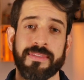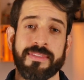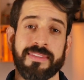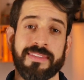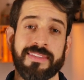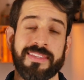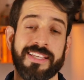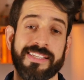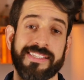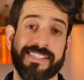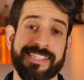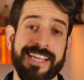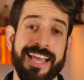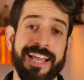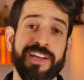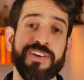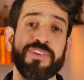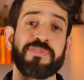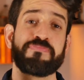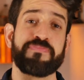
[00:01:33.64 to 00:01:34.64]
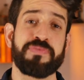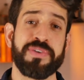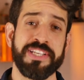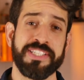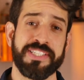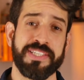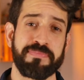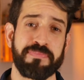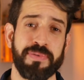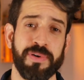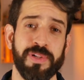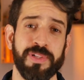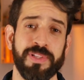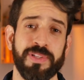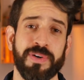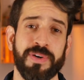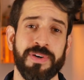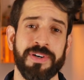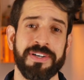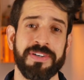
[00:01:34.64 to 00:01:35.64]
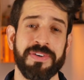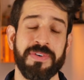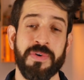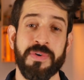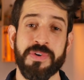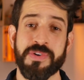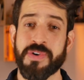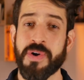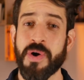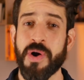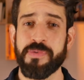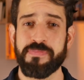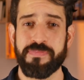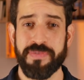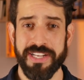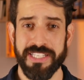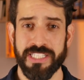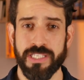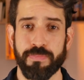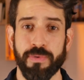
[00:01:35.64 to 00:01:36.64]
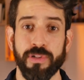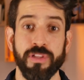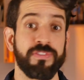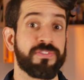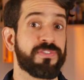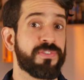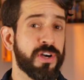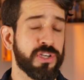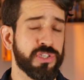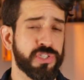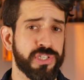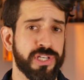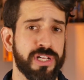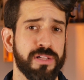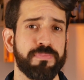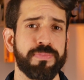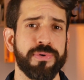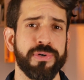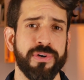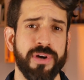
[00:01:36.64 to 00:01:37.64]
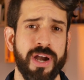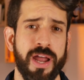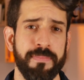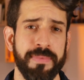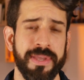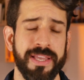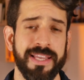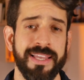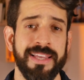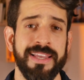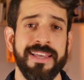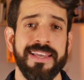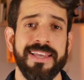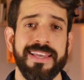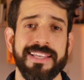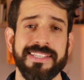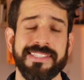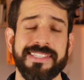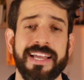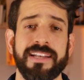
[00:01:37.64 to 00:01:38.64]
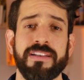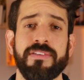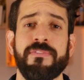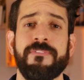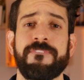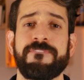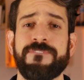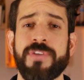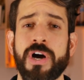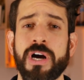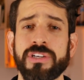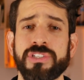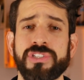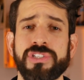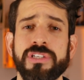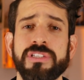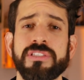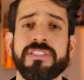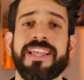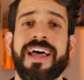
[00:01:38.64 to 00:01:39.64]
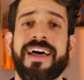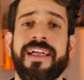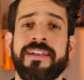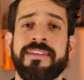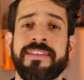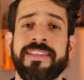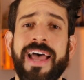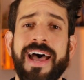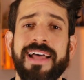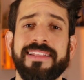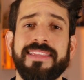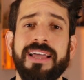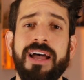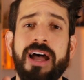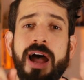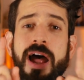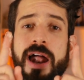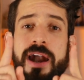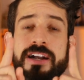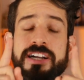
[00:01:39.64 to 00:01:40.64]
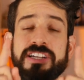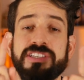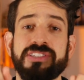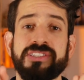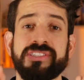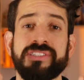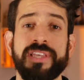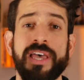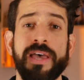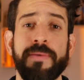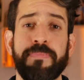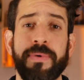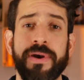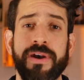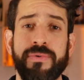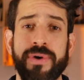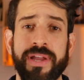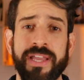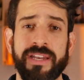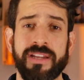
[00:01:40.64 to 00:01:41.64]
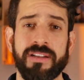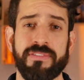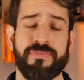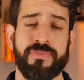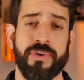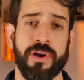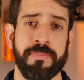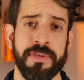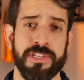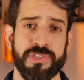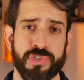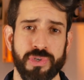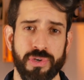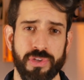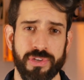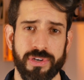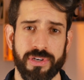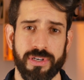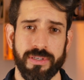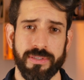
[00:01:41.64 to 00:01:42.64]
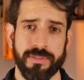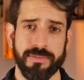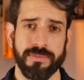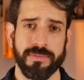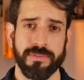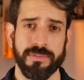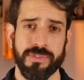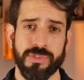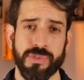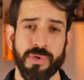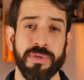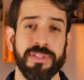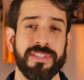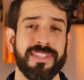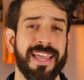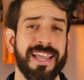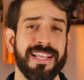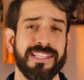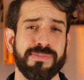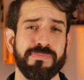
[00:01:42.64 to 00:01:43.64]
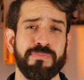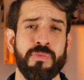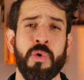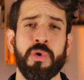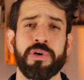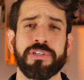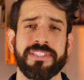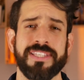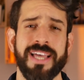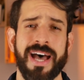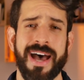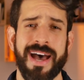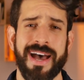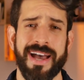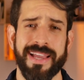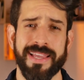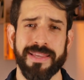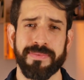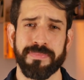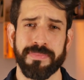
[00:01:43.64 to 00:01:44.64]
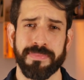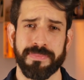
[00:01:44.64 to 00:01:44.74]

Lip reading: The second principle or core principle of functional programming is that functions and data are separated from each other, so it takes more time.